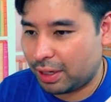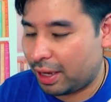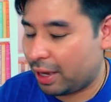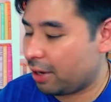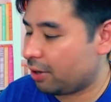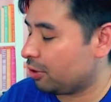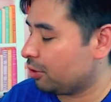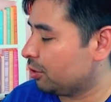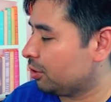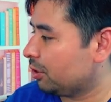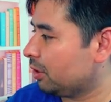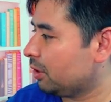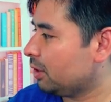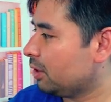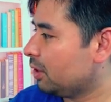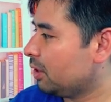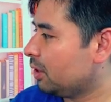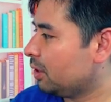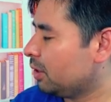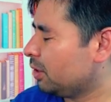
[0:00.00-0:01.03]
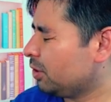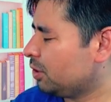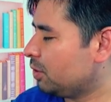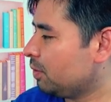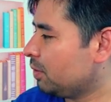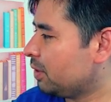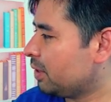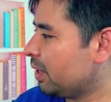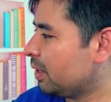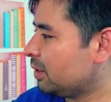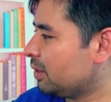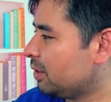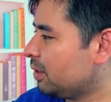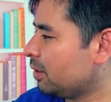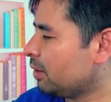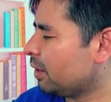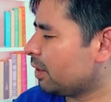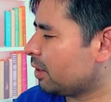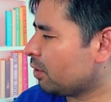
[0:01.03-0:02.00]
energy until it gets
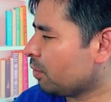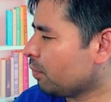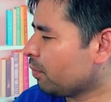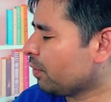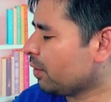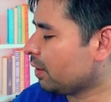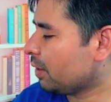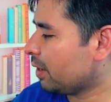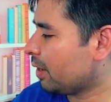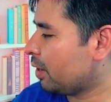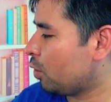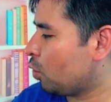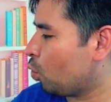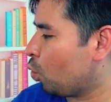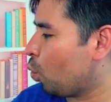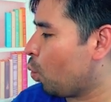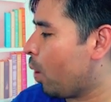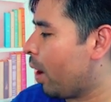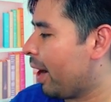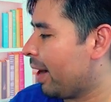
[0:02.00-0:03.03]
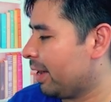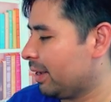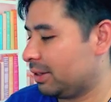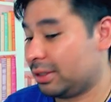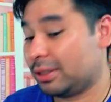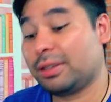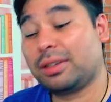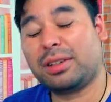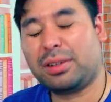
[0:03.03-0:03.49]
here like really quiet,